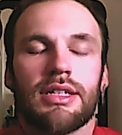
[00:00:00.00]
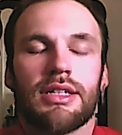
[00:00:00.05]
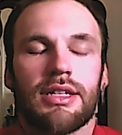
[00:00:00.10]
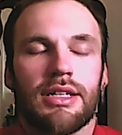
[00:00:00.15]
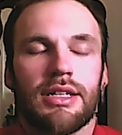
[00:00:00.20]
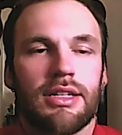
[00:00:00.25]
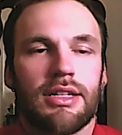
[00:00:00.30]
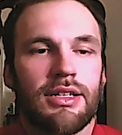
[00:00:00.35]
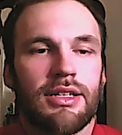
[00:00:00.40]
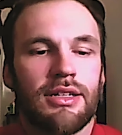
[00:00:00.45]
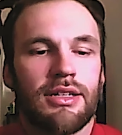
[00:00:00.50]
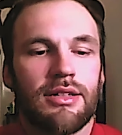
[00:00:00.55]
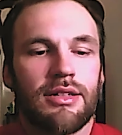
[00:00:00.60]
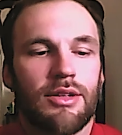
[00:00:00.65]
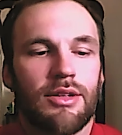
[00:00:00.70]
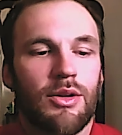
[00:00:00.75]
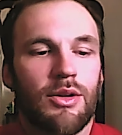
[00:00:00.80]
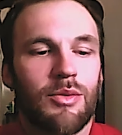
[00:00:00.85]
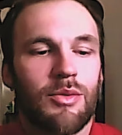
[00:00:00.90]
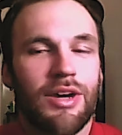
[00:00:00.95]
And then,
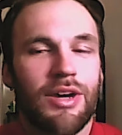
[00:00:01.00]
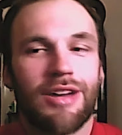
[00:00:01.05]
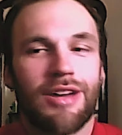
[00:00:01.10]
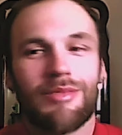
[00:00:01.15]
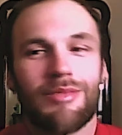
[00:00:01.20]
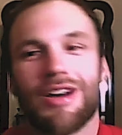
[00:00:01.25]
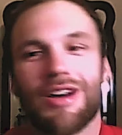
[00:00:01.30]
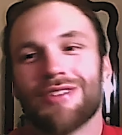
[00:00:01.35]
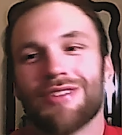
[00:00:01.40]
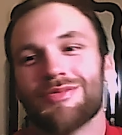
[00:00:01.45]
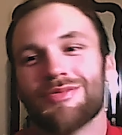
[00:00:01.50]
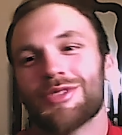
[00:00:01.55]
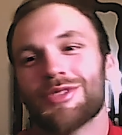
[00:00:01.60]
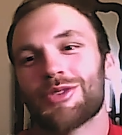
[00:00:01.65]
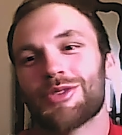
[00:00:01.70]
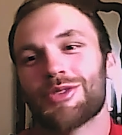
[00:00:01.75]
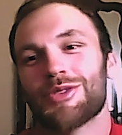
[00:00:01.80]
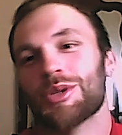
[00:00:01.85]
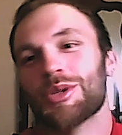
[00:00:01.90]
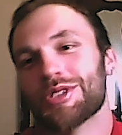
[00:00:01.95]
you know, my of
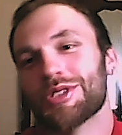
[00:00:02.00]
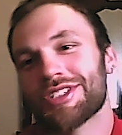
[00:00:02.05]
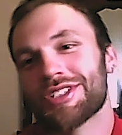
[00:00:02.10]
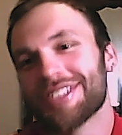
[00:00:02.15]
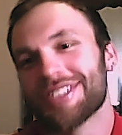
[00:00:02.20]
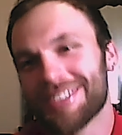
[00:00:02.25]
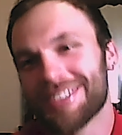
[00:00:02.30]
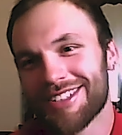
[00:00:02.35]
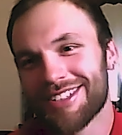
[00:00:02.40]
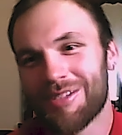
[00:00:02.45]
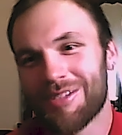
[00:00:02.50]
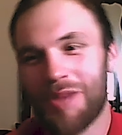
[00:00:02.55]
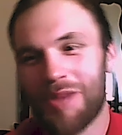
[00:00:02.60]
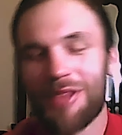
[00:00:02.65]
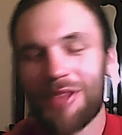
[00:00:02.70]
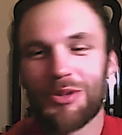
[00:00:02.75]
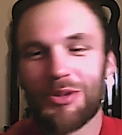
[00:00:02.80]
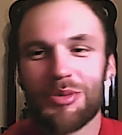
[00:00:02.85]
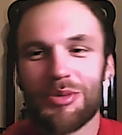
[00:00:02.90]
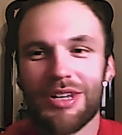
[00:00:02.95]
course, my
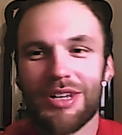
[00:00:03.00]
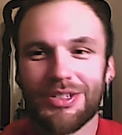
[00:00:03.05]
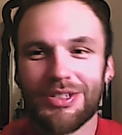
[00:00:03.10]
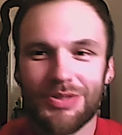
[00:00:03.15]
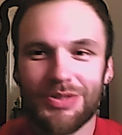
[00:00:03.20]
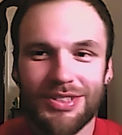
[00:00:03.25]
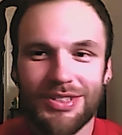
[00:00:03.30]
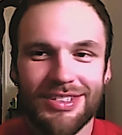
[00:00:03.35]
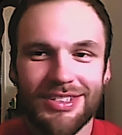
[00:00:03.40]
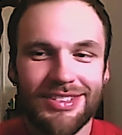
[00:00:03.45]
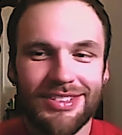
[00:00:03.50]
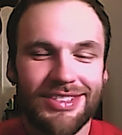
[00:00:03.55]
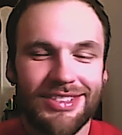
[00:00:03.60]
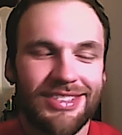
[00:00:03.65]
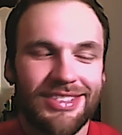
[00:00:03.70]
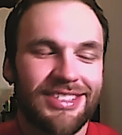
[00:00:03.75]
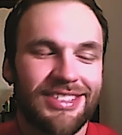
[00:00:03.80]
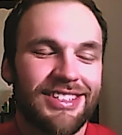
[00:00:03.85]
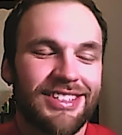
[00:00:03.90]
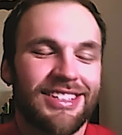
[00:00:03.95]
three best
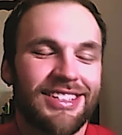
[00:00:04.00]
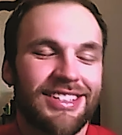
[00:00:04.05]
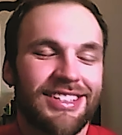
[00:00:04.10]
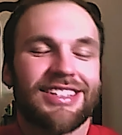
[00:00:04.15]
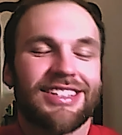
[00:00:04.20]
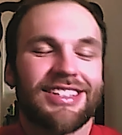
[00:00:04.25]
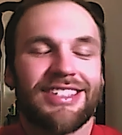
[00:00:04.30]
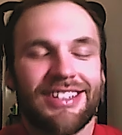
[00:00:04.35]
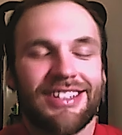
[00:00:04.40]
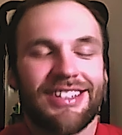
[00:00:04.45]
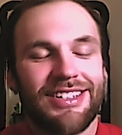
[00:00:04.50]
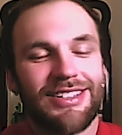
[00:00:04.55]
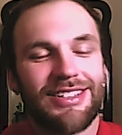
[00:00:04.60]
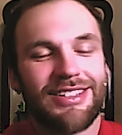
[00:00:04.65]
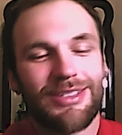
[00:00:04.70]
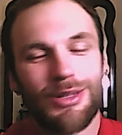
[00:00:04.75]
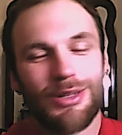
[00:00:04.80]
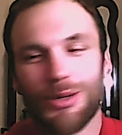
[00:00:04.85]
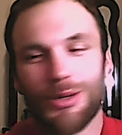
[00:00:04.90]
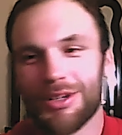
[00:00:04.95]
friends,
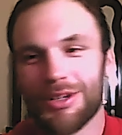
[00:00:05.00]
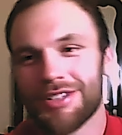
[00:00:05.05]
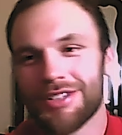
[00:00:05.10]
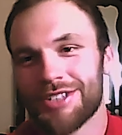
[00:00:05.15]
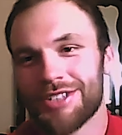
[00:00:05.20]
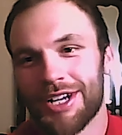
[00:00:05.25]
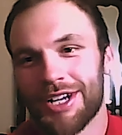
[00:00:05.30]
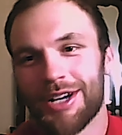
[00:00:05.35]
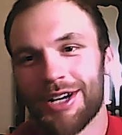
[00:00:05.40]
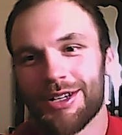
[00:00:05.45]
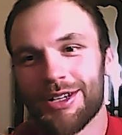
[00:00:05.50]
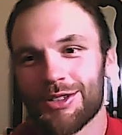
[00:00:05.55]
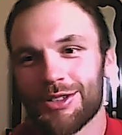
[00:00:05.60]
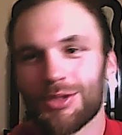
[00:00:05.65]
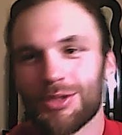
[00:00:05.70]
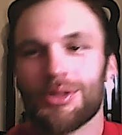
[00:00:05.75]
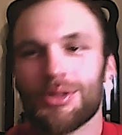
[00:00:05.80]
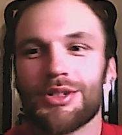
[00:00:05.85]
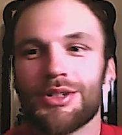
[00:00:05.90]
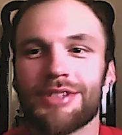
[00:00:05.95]
Logan, Jerry, and
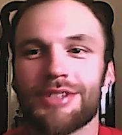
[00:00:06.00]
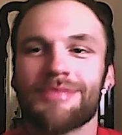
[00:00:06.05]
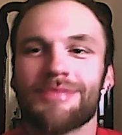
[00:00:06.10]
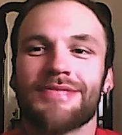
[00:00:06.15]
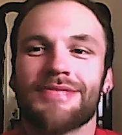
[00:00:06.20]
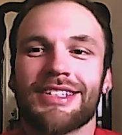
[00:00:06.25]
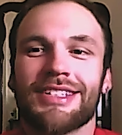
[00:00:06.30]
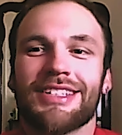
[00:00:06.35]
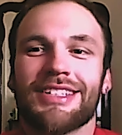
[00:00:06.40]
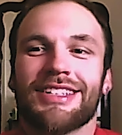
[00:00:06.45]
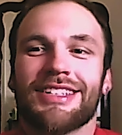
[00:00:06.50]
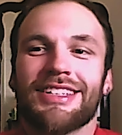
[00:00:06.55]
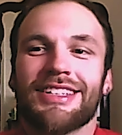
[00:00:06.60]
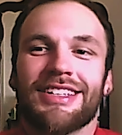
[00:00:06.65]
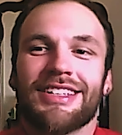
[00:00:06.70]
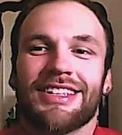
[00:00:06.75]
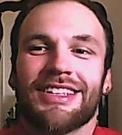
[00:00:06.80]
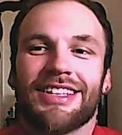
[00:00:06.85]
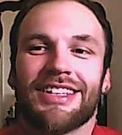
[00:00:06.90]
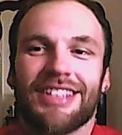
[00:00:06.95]
Troy,
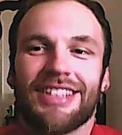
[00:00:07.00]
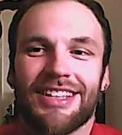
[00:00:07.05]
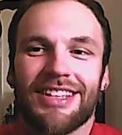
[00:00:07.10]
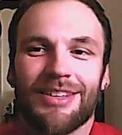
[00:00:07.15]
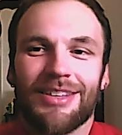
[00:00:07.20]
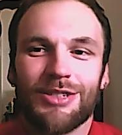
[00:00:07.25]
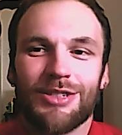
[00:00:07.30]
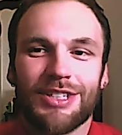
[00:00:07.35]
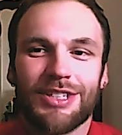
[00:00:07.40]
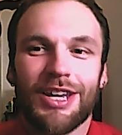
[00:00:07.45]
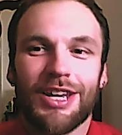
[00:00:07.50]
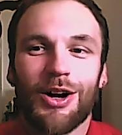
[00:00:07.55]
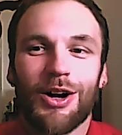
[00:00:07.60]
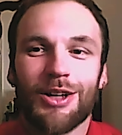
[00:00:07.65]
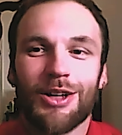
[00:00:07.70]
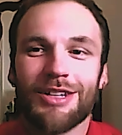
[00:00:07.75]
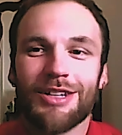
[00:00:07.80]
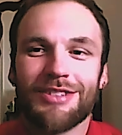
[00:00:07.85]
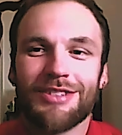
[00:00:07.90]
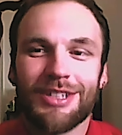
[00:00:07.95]
which they all
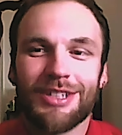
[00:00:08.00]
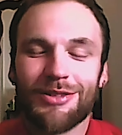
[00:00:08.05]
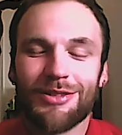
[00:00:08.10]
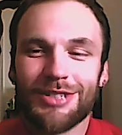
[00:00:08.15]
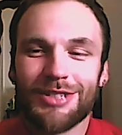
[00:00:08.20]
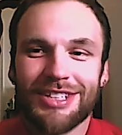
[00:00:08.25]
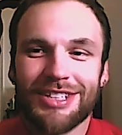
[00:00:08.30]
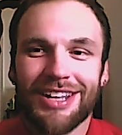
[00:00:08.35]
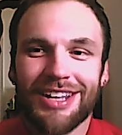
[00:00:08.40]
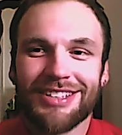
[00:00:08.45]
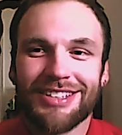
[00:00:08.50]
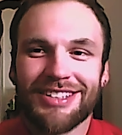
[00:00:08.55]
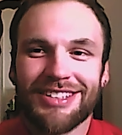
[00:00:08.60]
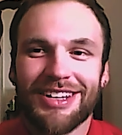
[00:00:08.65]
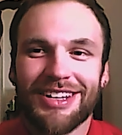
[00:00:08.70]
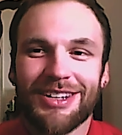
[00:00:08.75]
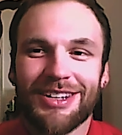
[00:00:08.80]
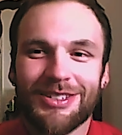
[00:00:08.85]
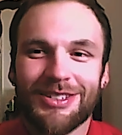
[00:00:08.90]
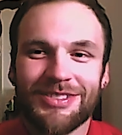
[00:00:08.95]
live in different states
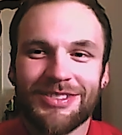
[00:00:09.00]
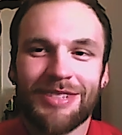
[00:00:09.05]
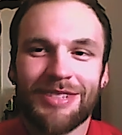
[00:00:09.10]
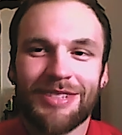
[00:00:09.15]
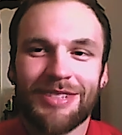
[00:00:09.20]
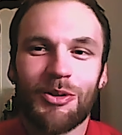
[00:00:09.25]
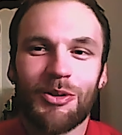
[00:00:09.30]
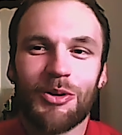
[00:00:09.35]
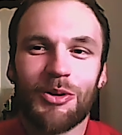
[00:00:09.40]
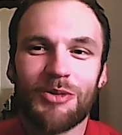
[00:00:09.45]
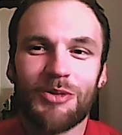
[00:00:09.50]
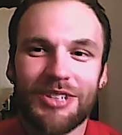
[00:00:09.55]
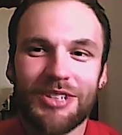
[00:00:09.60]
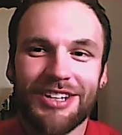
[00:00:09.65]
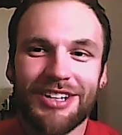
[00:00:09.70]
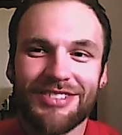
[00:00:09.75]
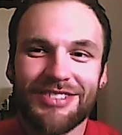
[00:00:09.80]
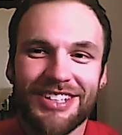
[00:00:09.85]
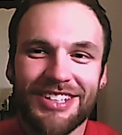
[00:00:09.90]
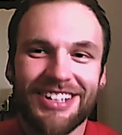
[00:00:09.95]
now. I'm the only one
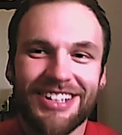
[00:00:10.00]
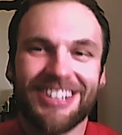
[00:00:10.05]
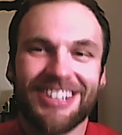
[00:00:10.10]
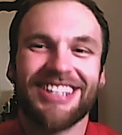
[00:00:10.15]
left here.